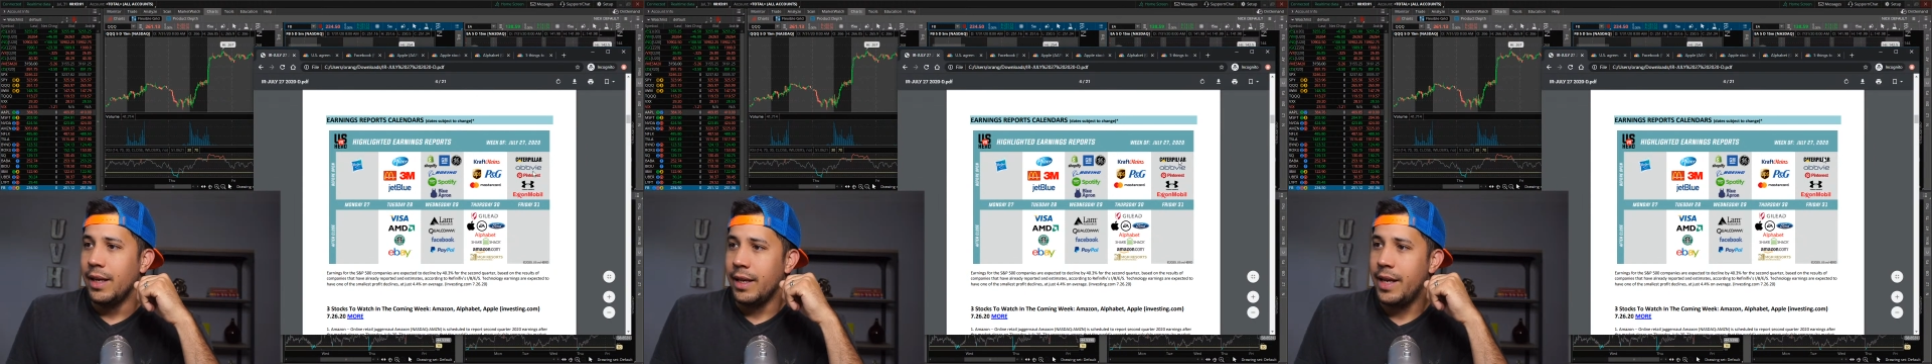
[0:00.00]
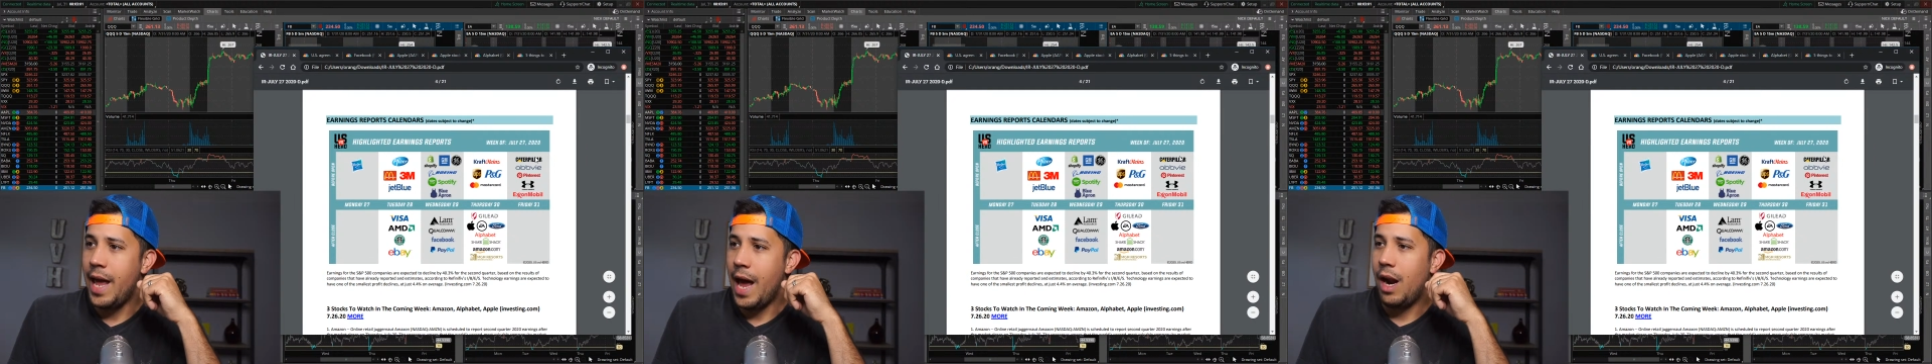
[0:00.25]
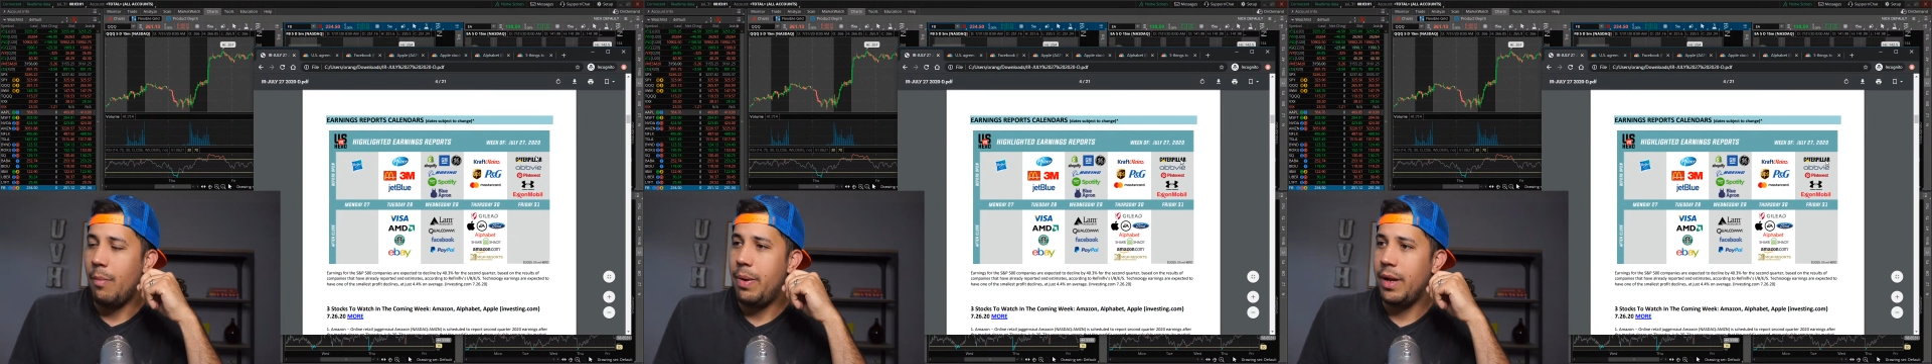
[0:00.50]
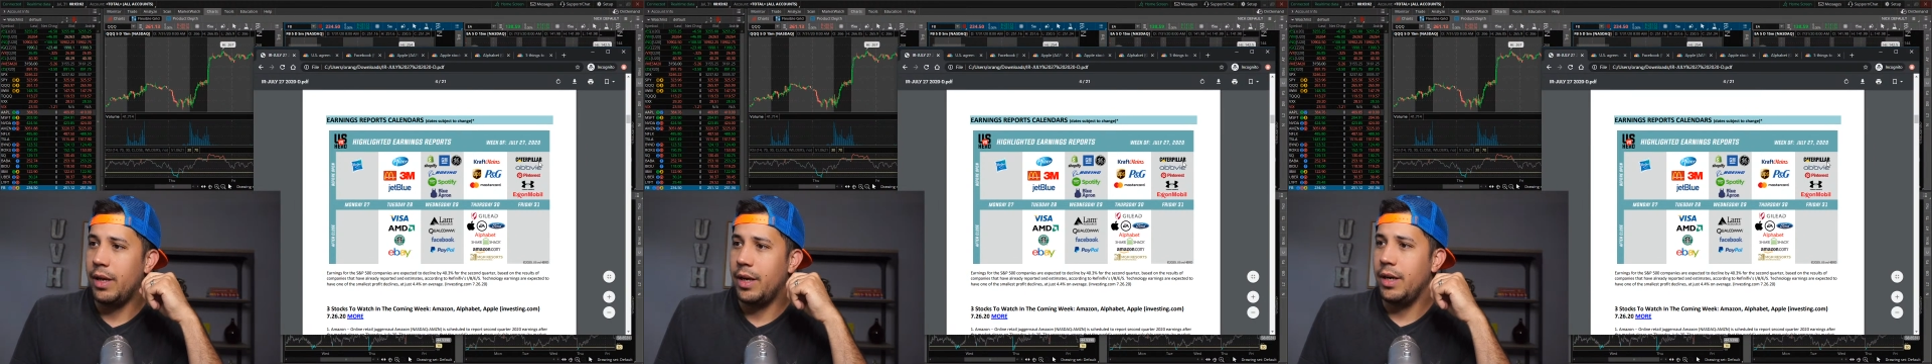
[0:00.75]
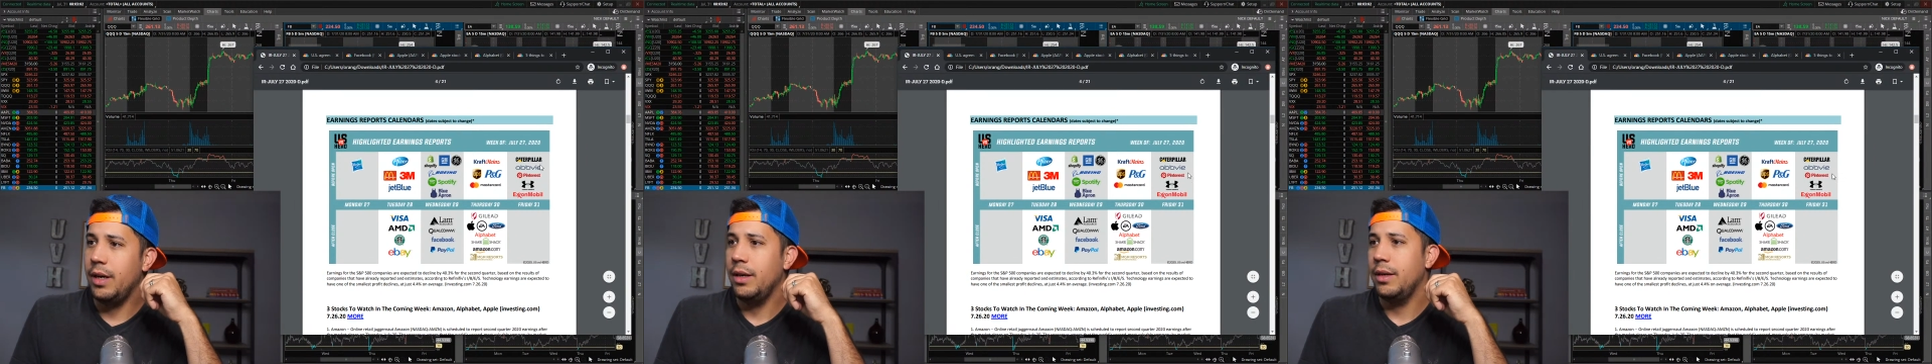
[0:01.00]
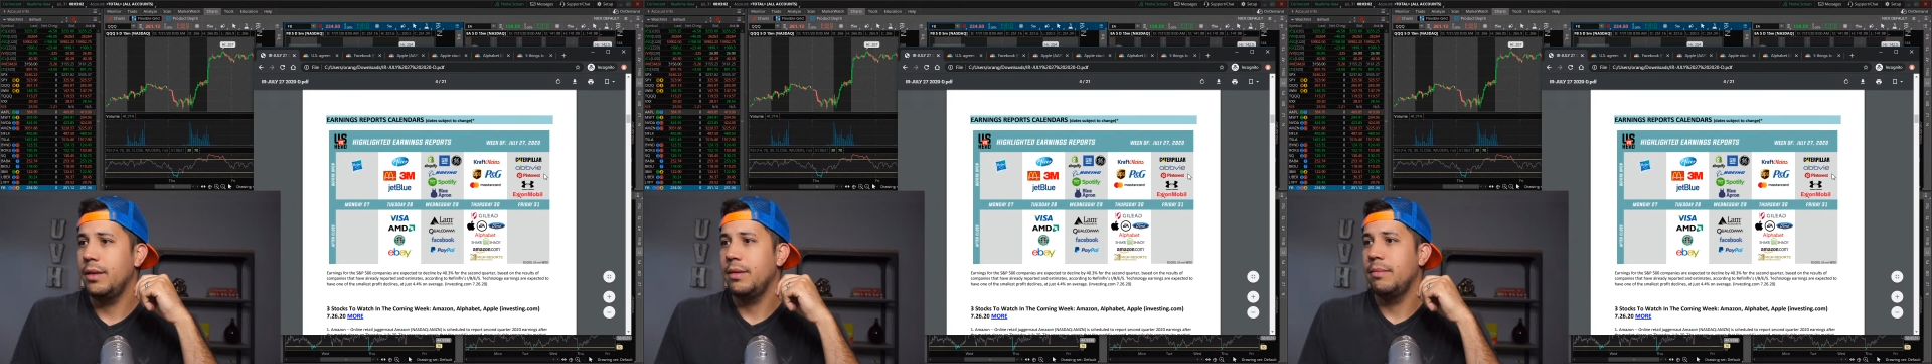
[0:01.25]
Caterpillar,
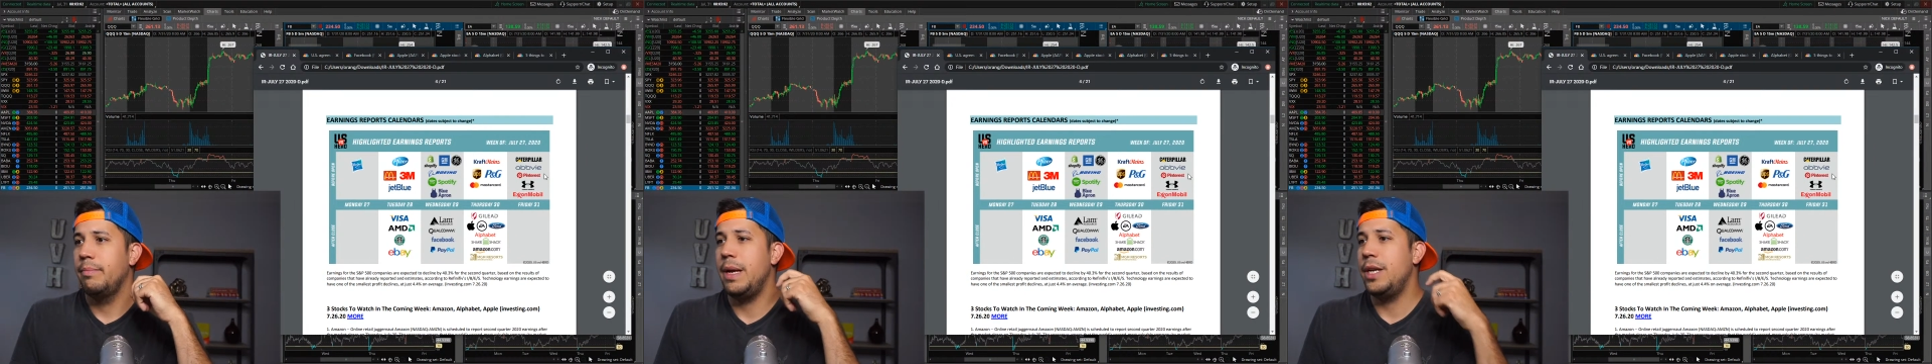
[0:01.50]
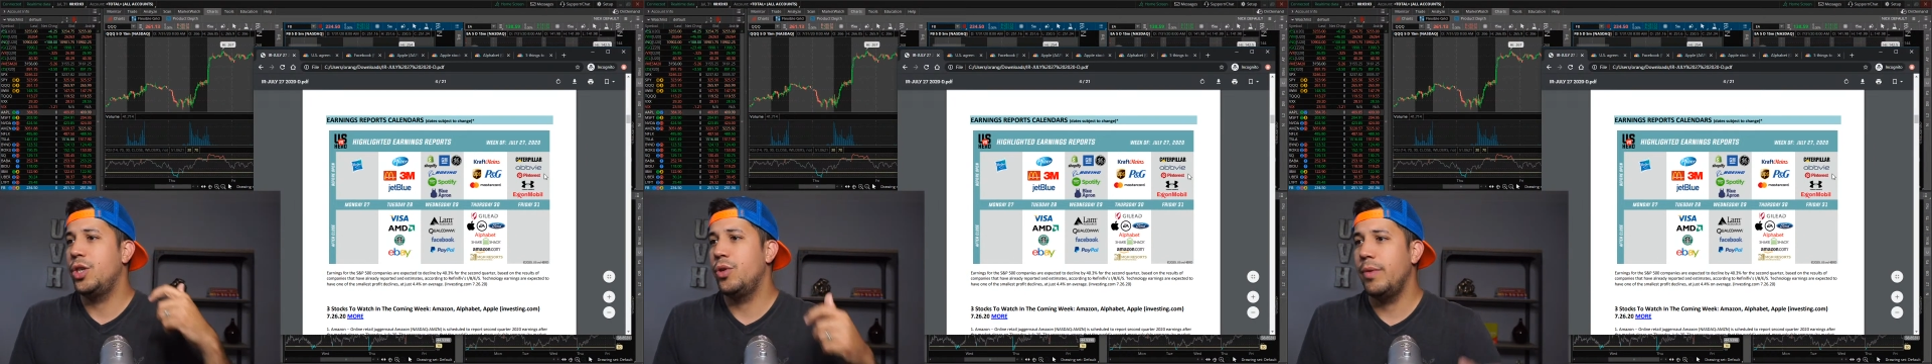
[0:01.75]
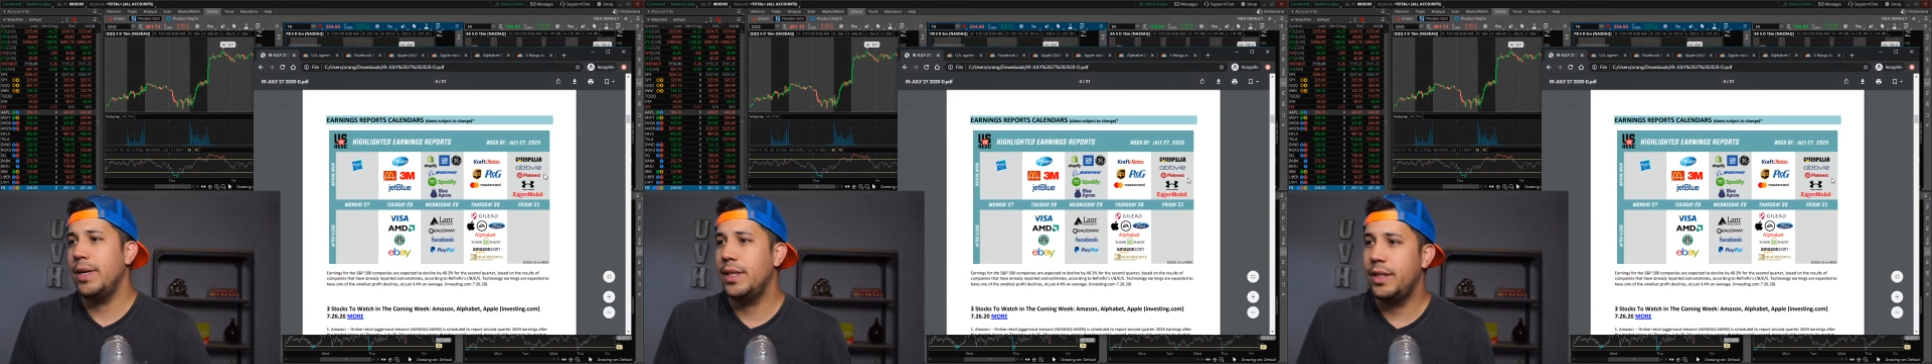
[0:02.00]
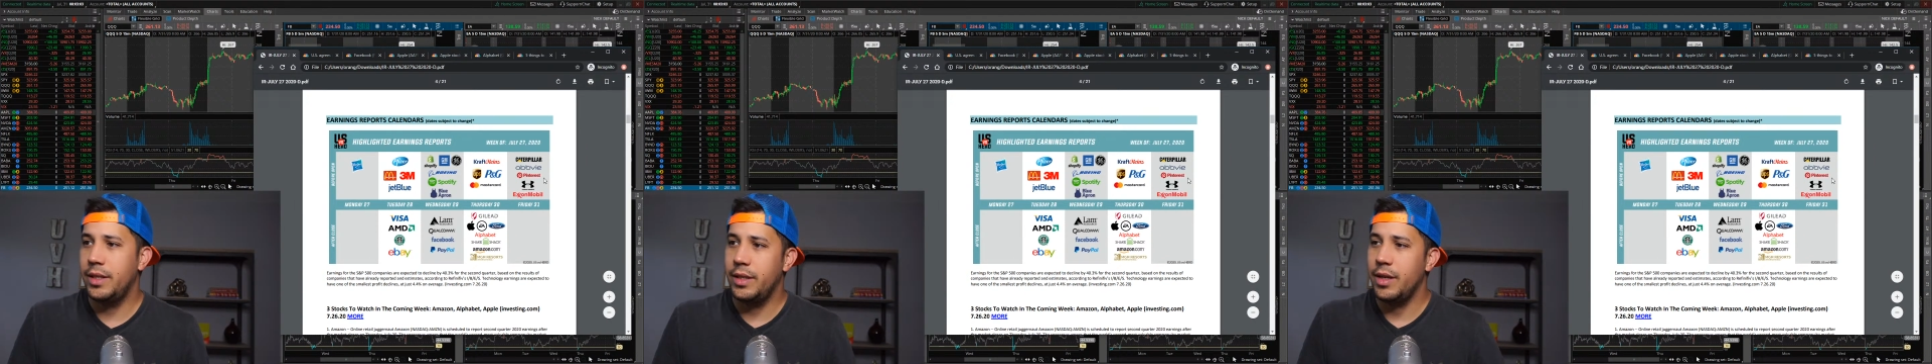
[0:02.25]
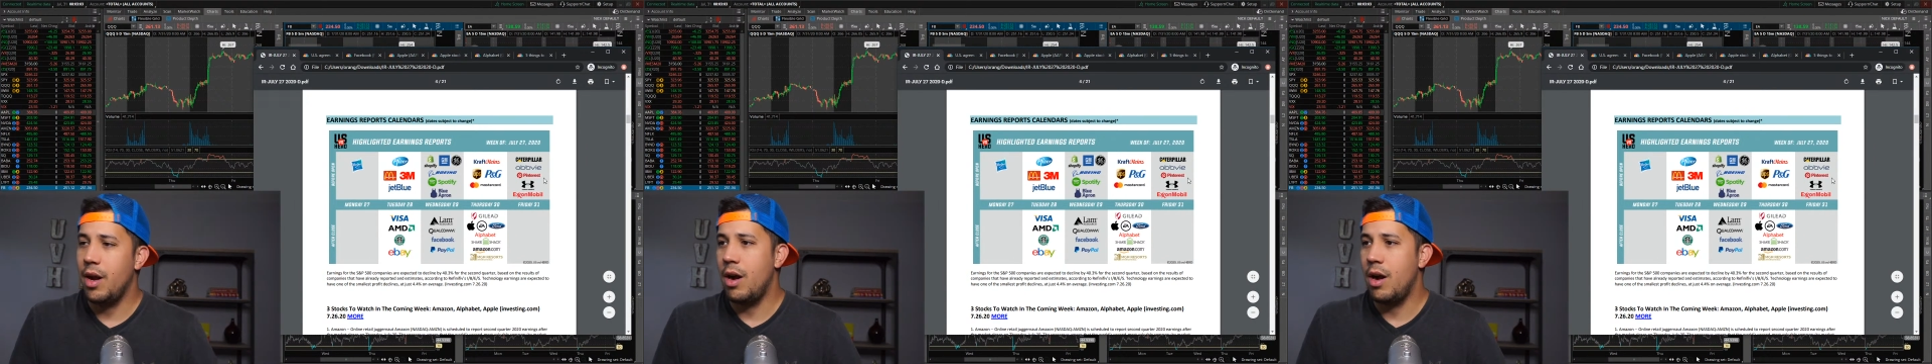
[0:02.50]
Pinterest,